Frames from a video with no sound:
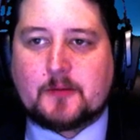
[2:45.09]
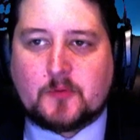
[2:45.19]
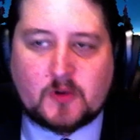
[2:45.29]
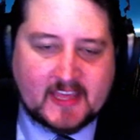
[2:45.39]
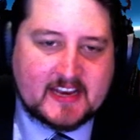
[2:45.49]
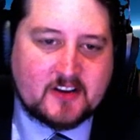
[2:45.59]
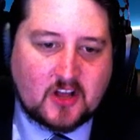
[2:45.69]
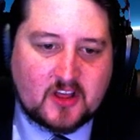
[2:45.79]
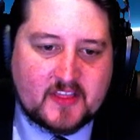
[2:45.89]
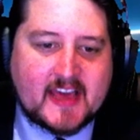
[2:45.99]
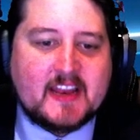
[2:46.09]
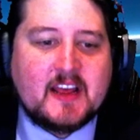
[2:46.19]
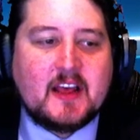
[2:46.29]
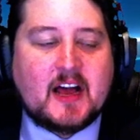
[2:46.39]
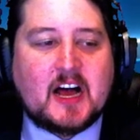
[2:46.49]
But we'll get into all of that.
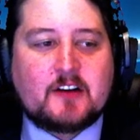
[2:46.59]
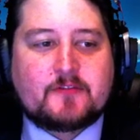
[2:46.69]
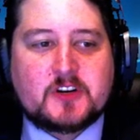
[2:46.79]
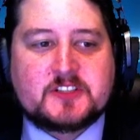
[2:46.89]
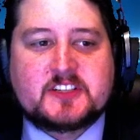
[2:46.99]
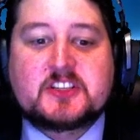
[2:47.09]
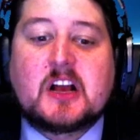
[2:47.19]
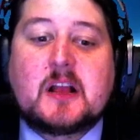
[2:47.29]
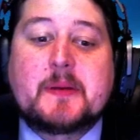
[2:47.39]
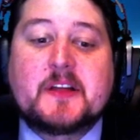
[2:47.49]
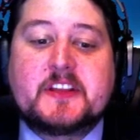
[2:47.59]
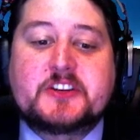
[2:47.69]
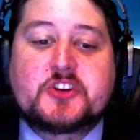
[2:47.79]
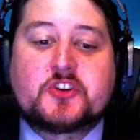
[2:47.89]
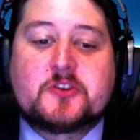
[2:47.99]
Uh, first, let's talk about the
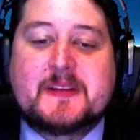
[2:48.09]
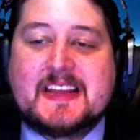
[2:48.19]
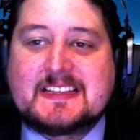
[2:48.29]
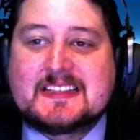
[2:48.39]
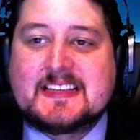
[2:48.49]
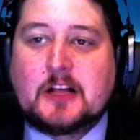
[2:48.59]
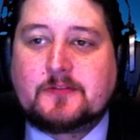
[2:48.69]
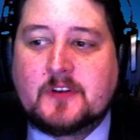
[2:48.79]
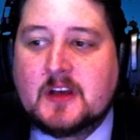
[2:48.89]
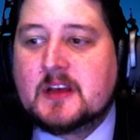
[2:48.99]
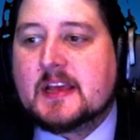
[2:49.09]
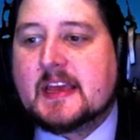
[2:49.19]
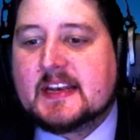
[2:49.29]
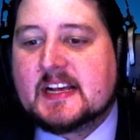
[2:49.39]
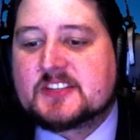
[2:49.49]
tournament itself
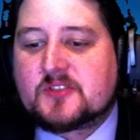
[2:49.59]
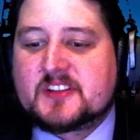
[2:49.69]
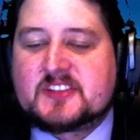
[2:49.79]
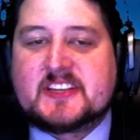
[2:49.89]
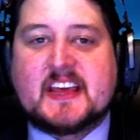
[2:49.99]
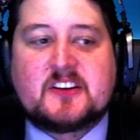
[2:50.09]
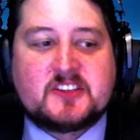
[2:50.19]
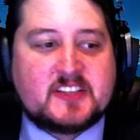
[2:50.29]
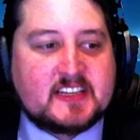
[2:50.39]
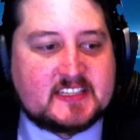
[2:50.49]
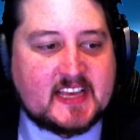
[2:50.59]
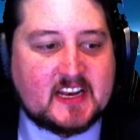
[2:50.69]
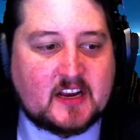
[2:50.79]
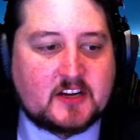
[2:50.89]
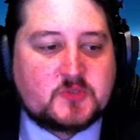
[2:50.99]
and uh, sort of the standards that it set,
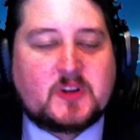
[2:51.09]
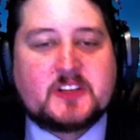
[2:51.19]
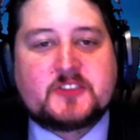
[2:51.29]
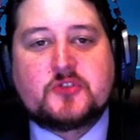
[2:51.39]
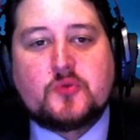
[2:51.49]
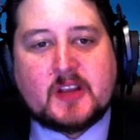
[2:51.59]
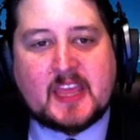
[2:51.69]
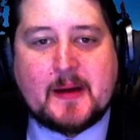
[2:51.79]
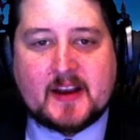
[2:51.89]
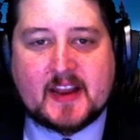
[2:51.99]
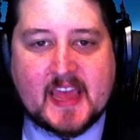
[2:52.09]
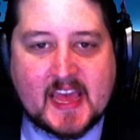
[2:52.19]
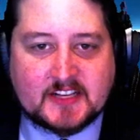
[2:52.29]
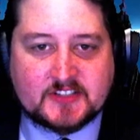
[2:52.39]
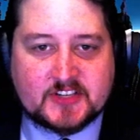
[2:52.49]
as well as who came out
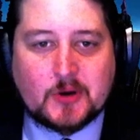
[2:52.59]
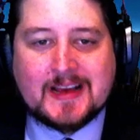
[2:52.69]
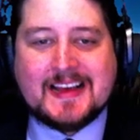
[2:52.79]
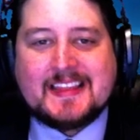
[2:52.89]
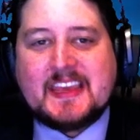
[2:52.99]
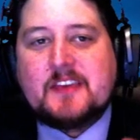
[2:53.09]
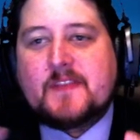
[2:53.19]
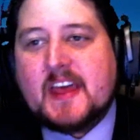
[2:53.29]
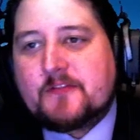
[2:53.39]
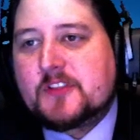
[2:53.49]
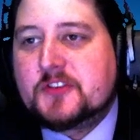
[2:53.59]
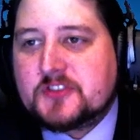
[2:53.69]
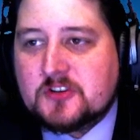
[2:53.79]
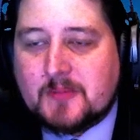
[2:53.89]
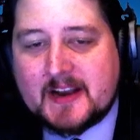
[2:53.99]
ahead. So, the event, for those
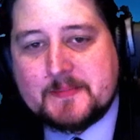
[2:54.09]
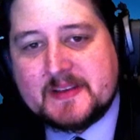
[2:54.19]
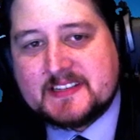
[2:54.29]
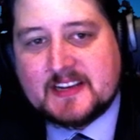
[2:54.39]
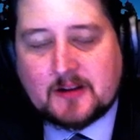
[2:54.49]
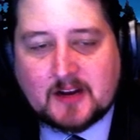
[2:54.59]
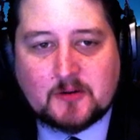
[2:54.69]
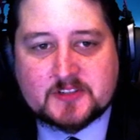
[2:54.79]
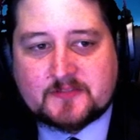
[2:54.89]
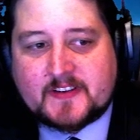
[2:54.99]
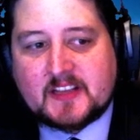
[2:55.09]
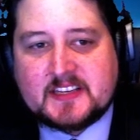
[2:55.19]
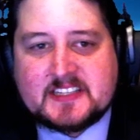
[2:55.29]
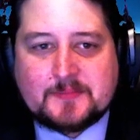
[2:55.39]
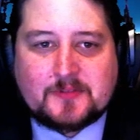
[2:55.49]
of you who might have missed it, uh, was a fairly
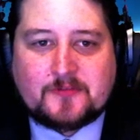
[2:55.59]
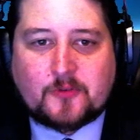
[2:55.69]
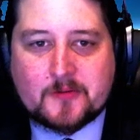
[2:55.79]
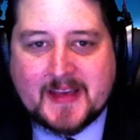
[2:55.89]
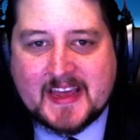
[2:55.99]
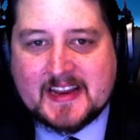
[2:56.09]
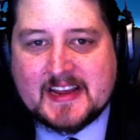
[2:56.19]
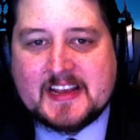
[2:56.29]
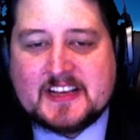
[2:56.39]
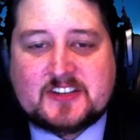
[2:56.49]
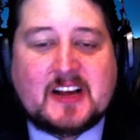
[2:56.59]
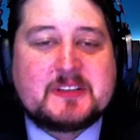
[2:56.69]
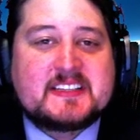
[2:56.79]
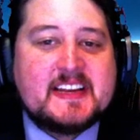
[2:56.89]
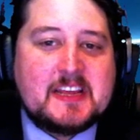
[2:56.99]
simple format. They started out with
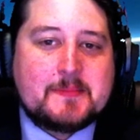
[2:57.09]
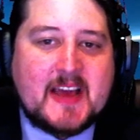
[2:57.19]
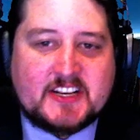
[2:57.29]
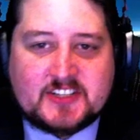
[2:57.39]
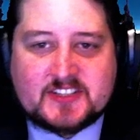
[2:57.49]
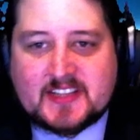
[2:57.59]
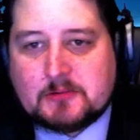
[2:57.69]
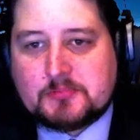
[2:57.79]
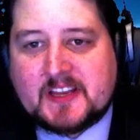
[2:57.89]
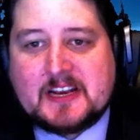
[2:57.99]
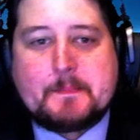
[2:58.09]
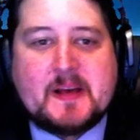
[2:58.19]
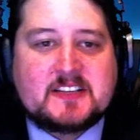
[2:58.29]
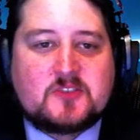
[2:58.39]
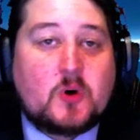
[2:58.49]
seeding matches. They were played in a
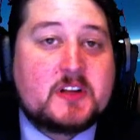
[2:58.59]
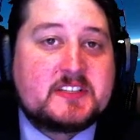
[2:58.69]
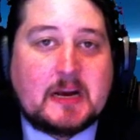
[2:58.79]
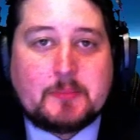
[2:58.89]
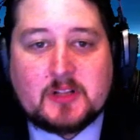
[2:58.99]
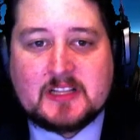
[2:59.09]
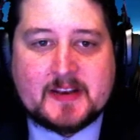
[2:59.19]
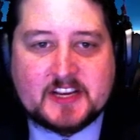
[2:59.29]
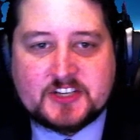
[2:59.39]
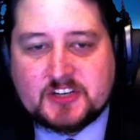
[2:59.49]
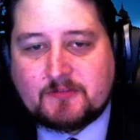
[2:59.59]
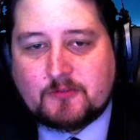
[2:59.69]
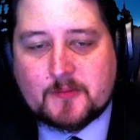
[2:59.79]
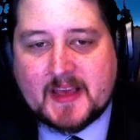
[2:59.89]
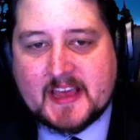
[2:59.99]
best of one double elimination
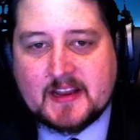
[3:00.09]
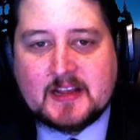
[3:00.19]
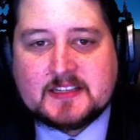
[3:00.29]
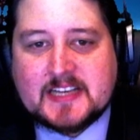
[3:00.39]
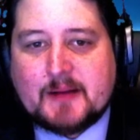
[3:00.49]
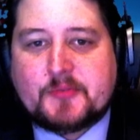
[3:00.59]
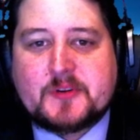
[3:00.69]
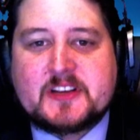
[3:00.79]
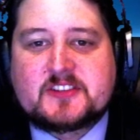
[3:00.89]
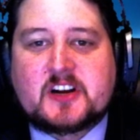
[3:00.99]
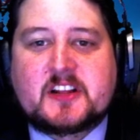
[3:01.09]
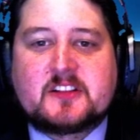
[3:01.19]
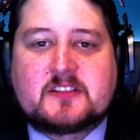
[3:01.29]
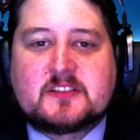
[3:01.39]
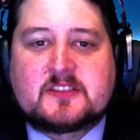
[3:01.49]
format. Top three starting
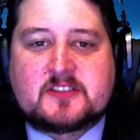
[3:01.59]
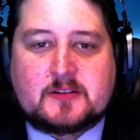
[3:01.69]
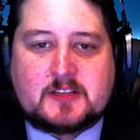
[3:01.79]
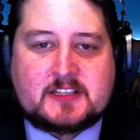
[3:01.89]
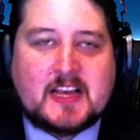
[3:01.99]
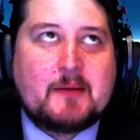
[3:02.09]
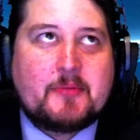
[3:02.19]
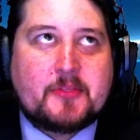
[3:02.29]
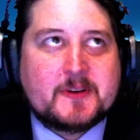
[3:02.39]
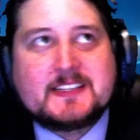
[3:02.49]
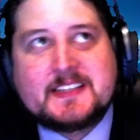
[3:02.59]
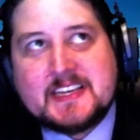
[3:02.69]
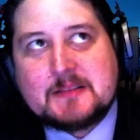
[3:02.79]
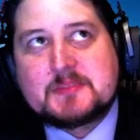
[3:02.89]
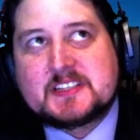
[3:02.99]
st the top
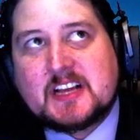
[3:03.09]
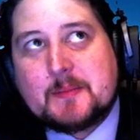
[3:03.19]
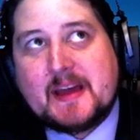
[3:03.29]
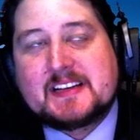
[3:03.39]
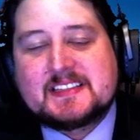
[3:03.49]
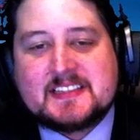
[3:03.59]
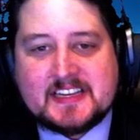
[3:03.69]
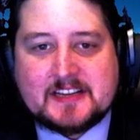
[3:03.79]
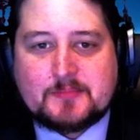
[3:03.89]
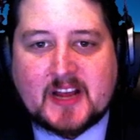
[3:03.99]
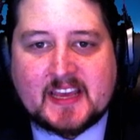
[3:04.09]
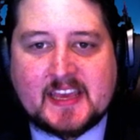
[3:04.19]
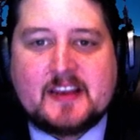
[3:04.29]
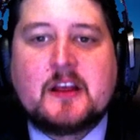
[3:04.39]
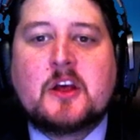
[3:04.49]
teams to come out of the seeding
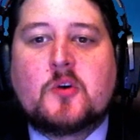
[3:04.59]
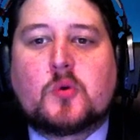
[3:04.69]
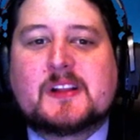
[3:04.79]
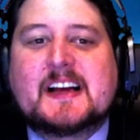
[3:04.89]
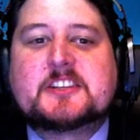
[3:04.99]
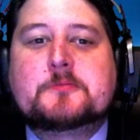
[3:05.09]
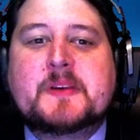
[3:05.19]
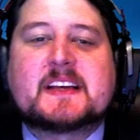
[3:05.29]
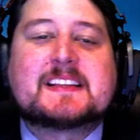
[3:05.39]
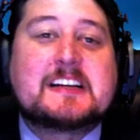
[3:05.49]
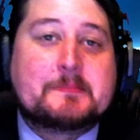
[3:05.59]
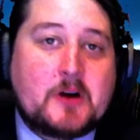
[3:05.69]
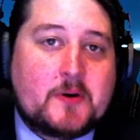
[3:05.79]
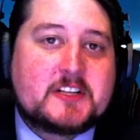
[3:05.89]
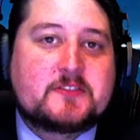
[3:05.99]
bracket were allowed to pick their
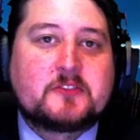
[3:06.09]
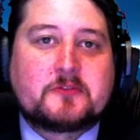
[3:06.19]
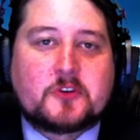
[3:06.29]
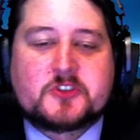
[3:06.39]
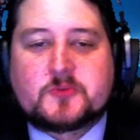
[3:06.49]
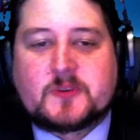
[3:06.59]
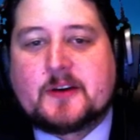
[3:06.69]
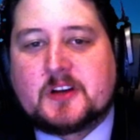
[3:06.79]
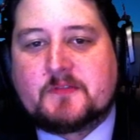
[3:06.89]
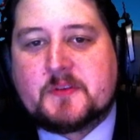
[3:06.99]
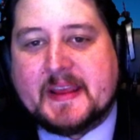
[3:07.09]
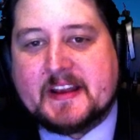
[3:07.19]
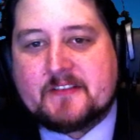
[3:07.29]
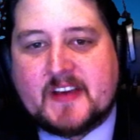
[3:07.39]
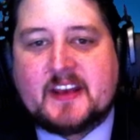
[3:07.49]
opponents for the first round of the main
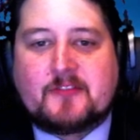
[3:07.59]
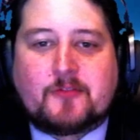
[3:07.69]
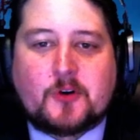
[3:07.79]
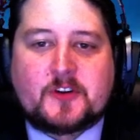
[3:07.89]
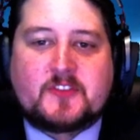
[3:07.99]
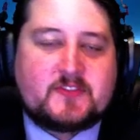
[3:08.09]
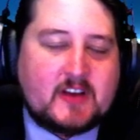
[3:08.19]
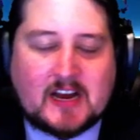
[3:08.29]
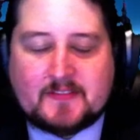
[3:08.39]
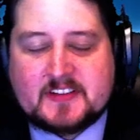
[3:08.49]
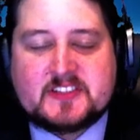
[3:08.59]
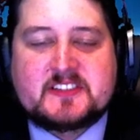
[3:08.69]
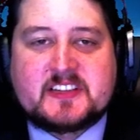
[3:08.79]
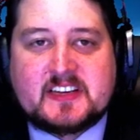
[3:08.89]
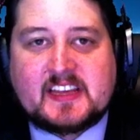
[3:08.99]
event. Fourth is obviously
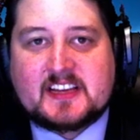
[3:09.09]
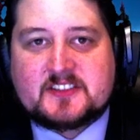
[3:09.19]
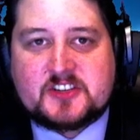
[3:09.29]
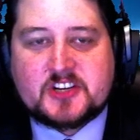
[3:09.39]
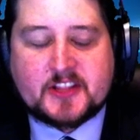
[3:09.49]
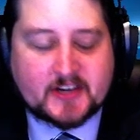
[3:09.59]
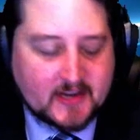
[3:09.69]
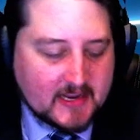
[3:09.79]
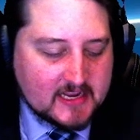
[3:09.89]
seeded against each other.